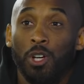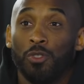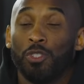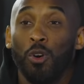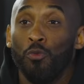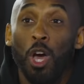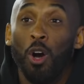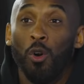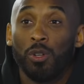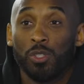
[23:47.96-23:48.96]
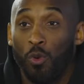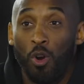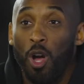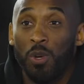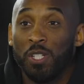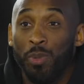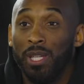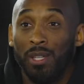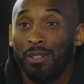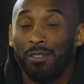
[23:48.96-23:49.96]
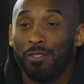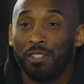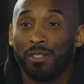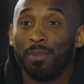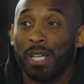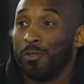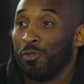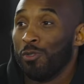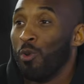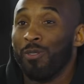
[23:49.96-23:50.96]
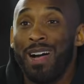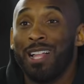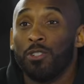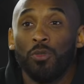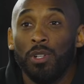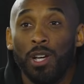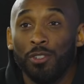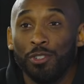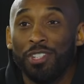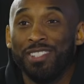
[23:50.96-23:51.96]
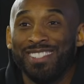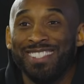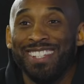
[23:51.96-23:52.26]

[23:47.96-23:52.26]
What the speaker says: So no, because we're always speaking. Just sometimes it was more volatile than others.